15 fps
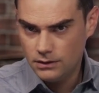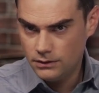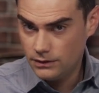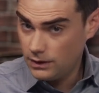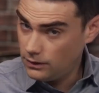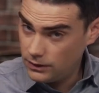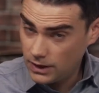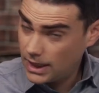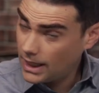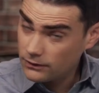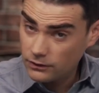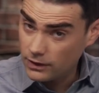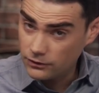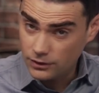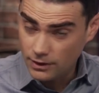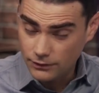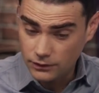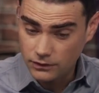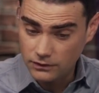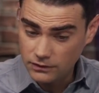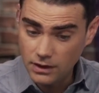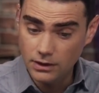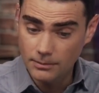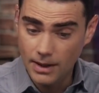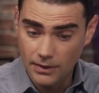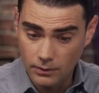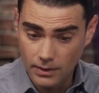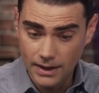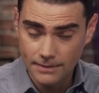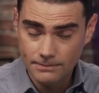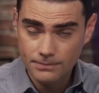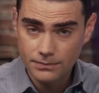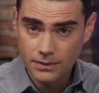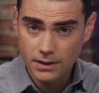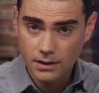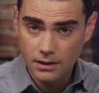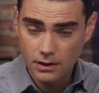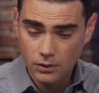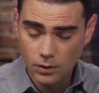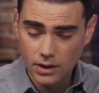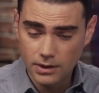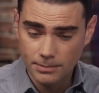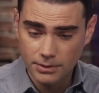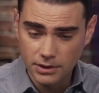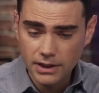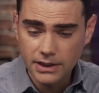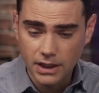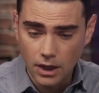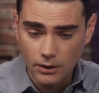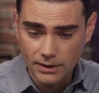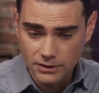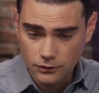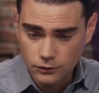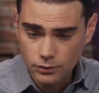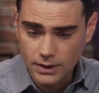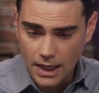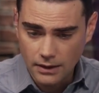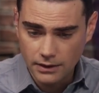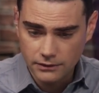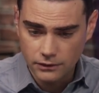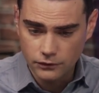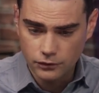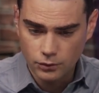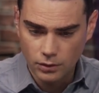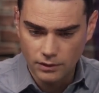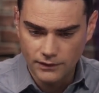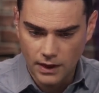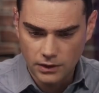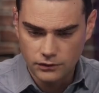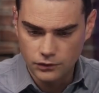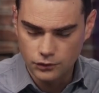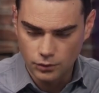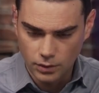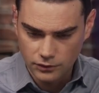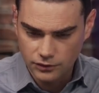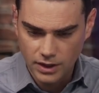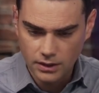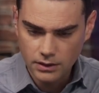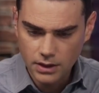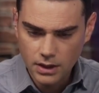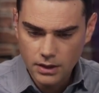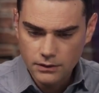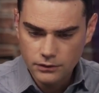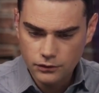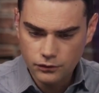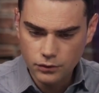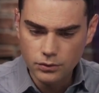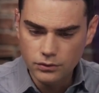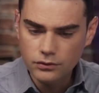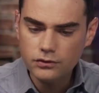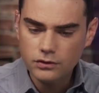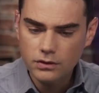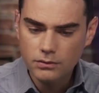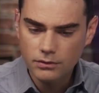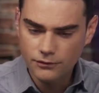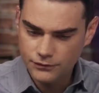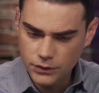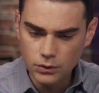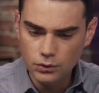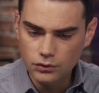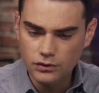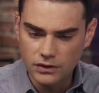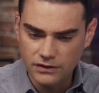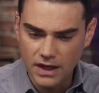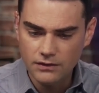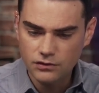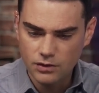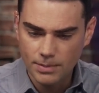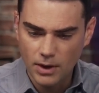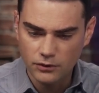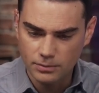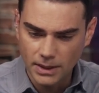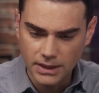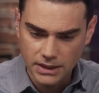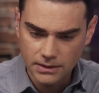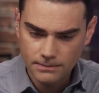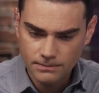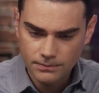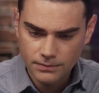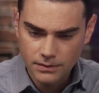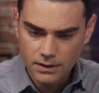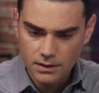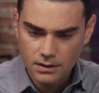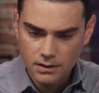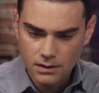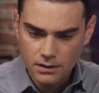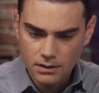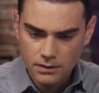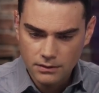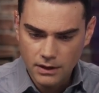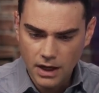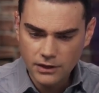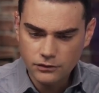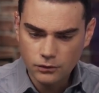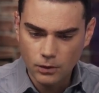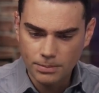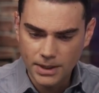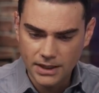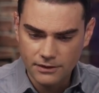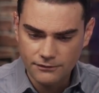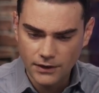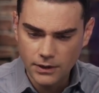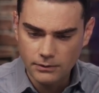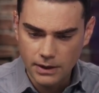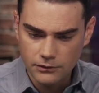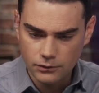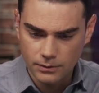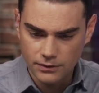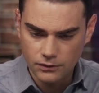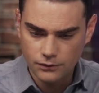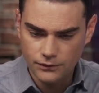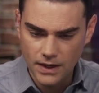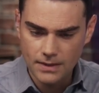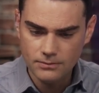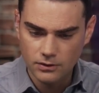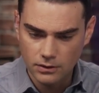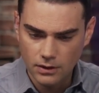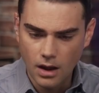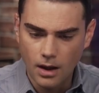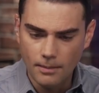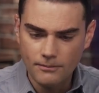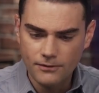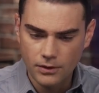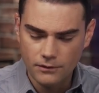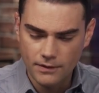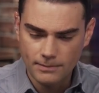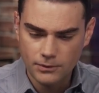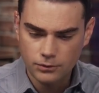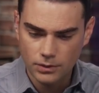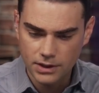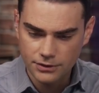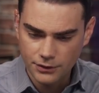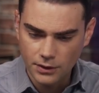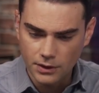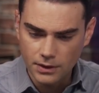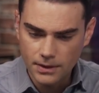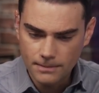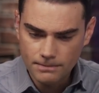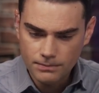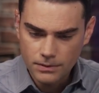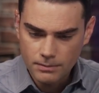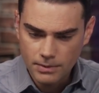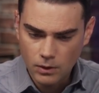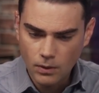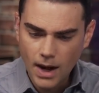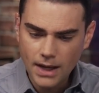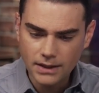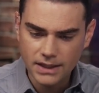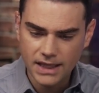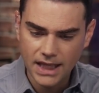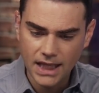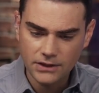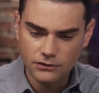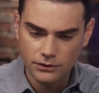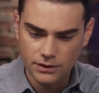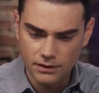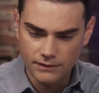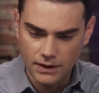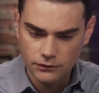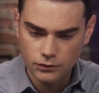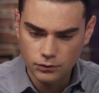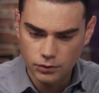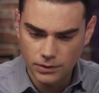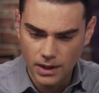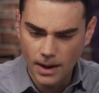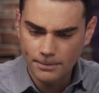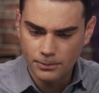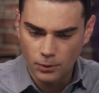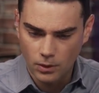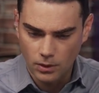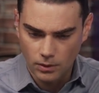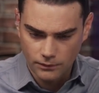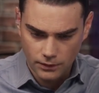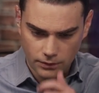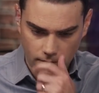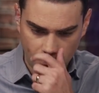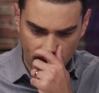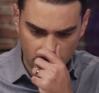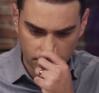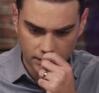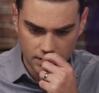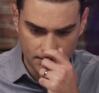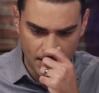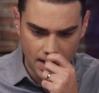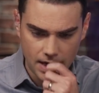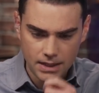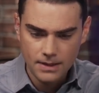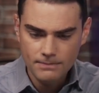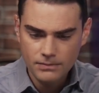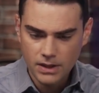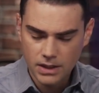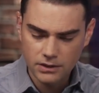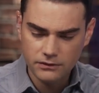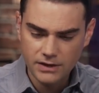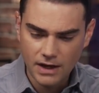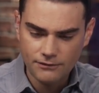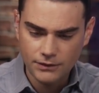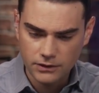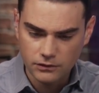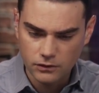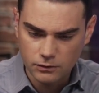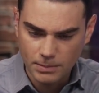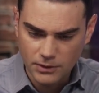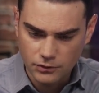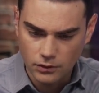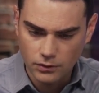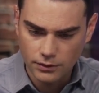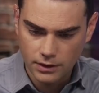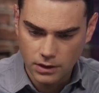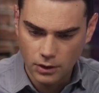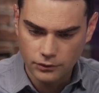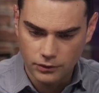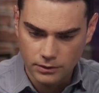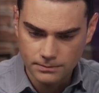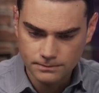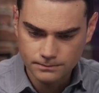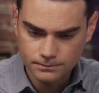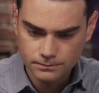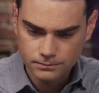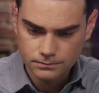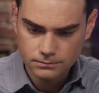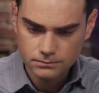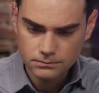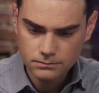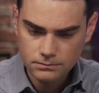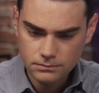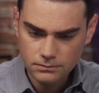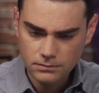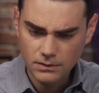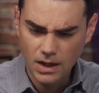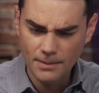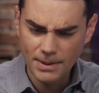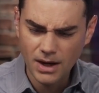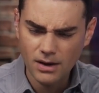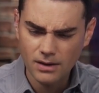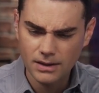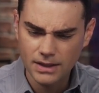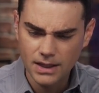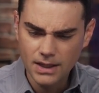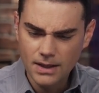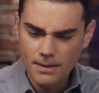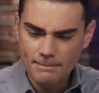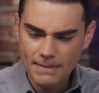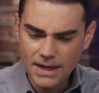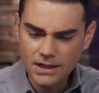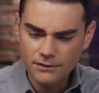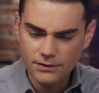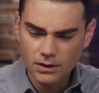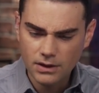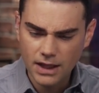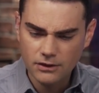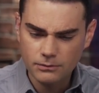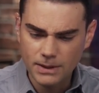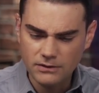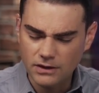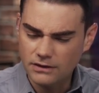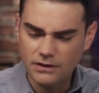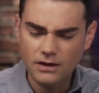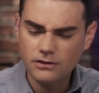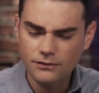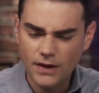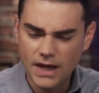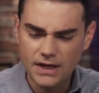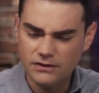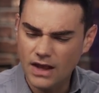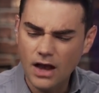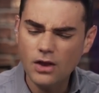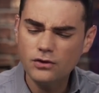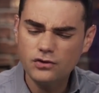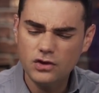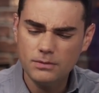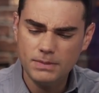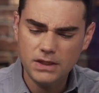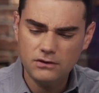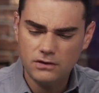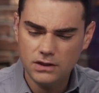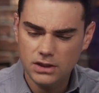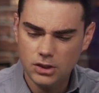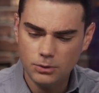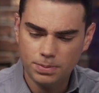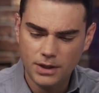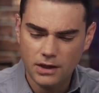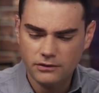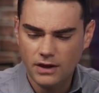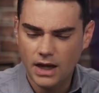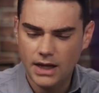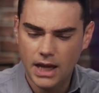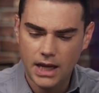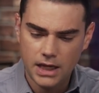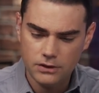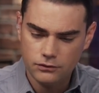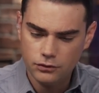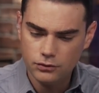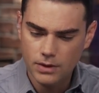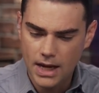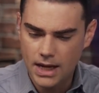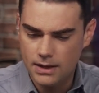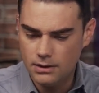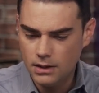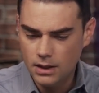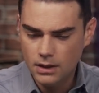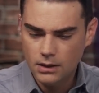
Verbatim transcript: The, the cancellation efforts continue, by the way. According to Politico, at the Duke Ellington School of Arts in Georgetown, the students refused Dave Chappelle's money. The high school planned a fundraiser with its famed alum for November 23rd, but quietly canceled the event due to an uproar over the remarks that he made in his Netflix special, The Closer. Apparently, Many of their classmates identified as LGBTQ plus IA to a